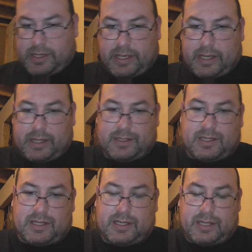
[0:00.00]
And
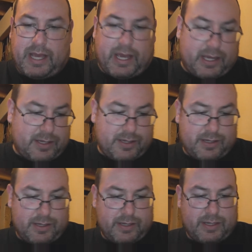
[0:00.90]
uh, yeah,
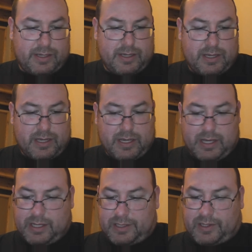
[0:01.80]

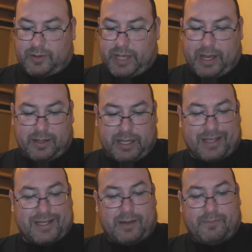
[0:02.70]
so yeah, like
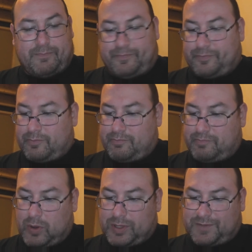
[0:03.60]
I said,
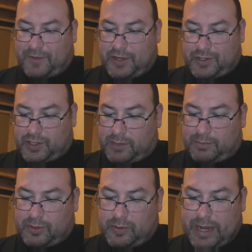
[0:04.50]
bonus features on a
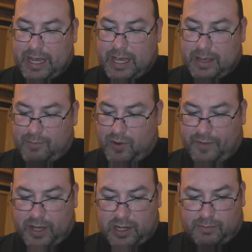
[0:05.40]
Blu-ray,
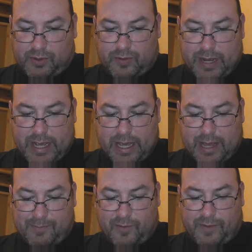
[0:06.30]
movie on a Blu-ray,
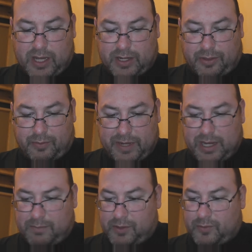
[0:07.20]
and movie on a
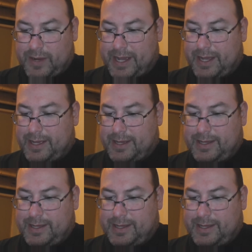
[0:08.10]
3D Blu-ray.